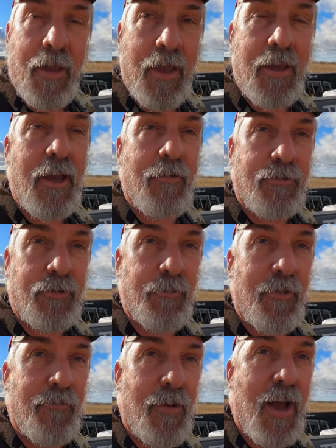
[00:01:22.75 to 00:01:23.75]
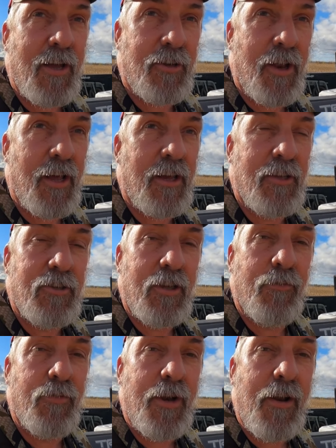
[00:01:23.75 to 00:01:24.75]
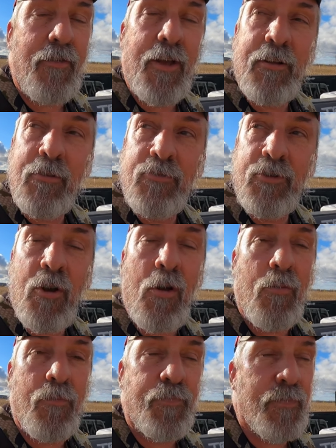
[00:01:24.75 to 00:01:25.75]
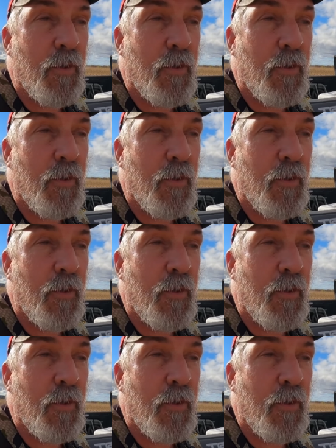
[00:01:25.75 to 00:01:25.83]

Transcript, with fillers: he gave us some advice like he said whenever they start